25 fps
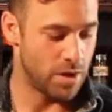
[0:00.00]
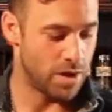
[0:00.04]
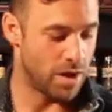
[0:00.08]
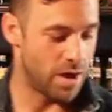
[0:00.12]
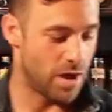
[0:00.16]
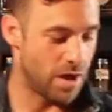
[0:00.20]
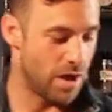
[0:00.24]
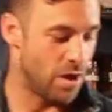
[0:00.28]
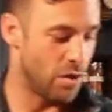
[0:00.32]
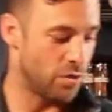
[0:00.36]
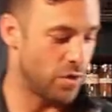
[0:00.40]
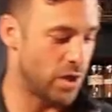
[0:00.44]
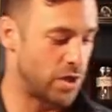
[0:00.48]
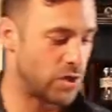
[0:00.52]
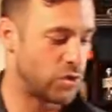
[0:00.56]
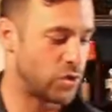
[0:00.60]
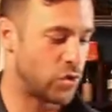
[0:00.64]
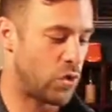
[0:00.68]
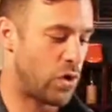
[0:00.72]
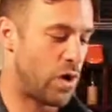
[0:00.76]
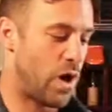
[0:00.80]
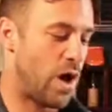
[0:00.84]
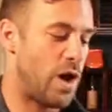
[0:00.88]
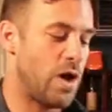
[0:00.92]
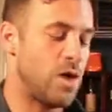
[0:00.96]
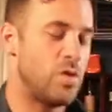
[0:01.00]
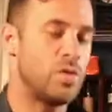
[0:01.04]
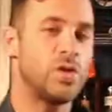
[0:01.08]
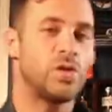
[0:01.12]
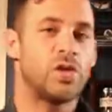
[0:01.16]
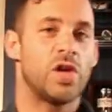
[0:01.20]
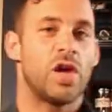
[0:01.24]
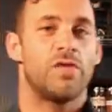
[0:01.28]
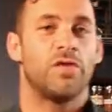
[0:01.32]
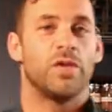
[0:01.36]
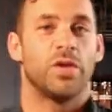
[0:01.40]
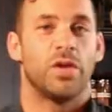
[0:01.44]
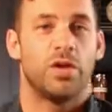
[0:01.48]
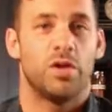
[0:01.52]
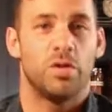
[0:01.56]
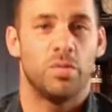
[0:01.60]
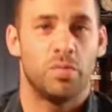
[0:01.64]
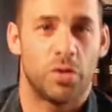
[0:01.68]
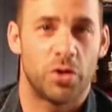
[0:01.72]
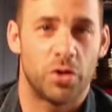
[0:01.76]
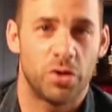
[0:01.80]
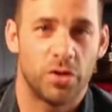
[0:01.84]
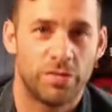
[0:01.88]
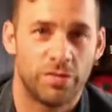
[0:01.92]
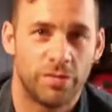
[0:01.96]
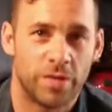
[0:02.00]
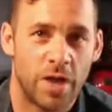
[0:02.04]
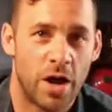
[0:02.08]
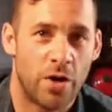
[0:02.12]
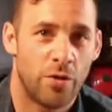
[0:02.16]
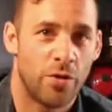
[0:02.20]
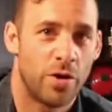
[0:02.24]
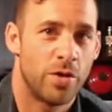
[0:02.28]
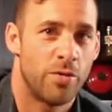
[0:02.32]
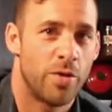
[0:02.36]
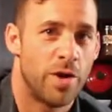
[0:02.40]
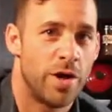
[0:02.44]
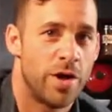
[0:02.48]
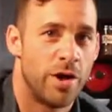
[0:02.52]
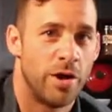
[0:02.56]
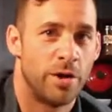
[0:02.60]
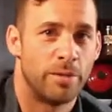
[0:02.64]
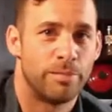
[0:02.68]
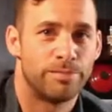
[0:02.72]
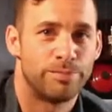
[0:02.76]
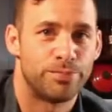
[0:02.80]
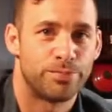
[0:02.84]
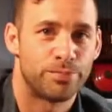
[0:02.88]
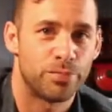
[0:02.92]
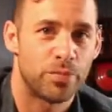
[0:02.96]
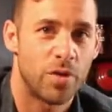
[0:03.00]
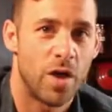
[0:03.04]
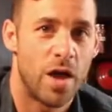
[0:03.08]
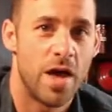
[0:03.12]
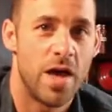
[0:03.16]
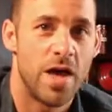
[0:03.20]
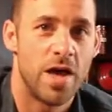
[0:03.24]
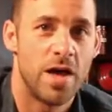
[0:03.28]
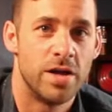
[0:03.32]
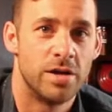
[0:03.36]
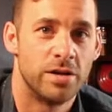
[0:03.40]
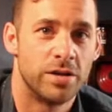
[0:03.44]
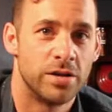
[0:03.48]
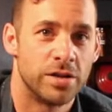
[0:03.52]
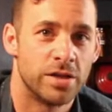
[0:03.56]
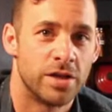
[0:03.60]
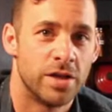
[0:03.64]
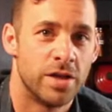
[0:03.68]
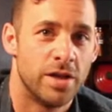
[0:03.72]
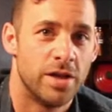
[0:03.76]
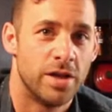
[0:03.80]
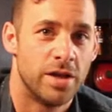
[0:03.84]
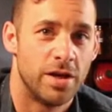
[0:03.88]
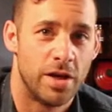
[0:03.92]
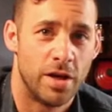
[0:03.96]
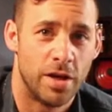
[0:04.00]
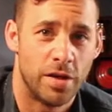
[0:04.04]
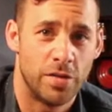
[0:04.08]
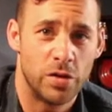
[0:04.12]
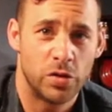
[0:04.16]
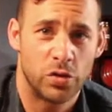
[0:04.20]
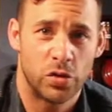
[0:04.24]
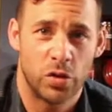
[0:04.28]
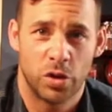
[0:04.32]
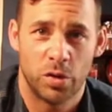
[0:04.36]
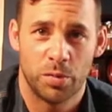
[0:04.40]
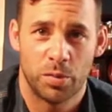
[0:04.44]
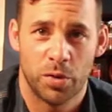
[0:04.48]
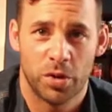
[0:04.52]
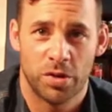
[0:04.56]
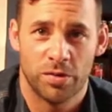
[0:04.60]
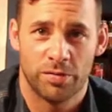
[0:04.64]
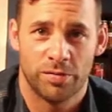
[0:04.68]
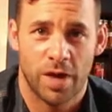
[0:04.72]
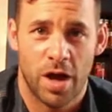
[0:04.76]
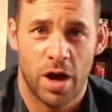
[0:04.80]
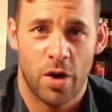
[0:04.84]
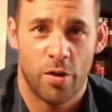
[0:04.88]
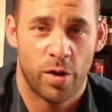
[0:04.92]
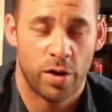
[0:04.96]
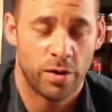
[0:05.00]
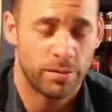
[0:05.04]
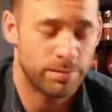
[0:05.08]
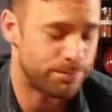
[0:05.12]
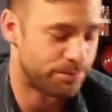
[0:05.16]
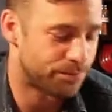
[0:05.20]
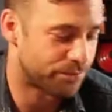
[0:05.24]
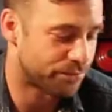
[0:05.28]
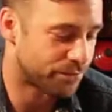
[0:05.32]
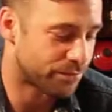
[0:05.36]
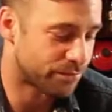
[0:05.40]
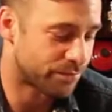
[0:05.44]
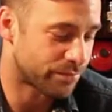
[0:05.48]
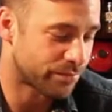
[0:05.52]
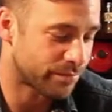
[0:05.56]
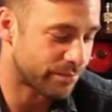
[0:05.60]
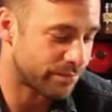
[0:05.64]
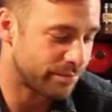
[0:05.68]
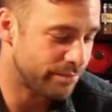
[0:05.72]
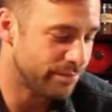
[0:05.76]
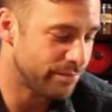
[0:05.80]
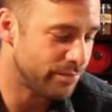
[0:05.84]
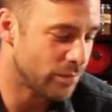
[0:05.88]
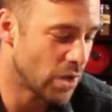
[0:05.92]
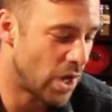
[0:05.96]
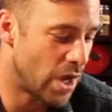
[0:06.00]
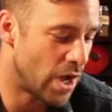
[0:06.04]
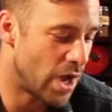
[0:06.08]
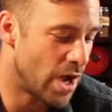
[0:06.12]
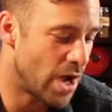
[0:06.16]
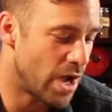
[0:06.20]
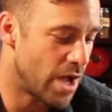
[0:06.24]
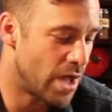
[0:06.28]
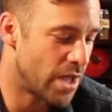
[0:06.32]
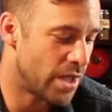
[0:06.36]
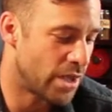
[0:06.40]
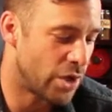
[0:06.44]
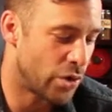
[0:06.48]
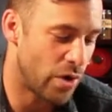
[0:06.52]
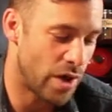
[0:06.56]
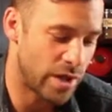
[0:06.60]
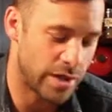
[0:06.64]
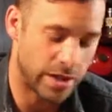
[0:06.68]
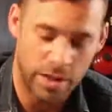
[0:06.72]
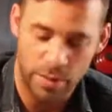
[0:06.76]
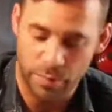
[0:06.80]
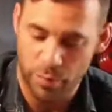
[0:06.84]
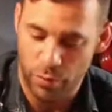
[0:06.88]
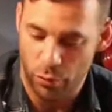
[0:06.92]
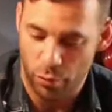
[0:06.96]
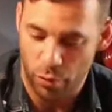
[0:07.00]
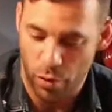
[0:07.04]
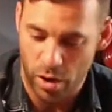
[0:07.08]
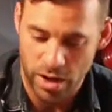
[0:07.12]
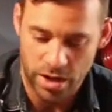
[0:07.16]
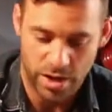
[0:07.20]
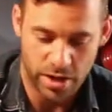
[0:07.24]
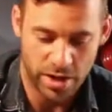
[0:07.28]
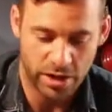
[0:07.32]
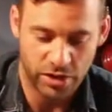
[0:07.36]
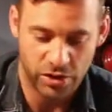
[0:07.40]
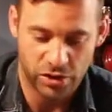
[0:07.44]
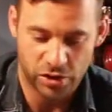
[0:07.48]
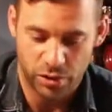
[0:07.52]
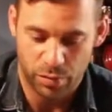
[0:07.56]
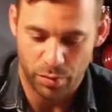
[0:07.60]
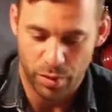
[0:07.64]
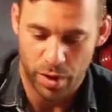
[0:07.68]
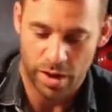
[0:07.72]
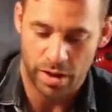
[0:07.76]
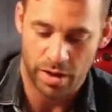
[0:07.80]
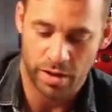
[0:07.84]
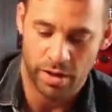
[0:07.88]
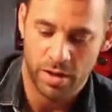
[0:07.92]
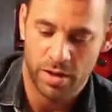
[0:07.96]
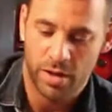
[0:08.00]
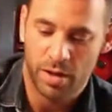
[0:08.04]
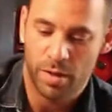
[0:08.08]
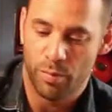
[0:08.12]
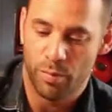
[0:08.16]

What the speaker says: Okay, so I always have a little bowl of flour right here, and in this little bowl of flour, I keep it right next to my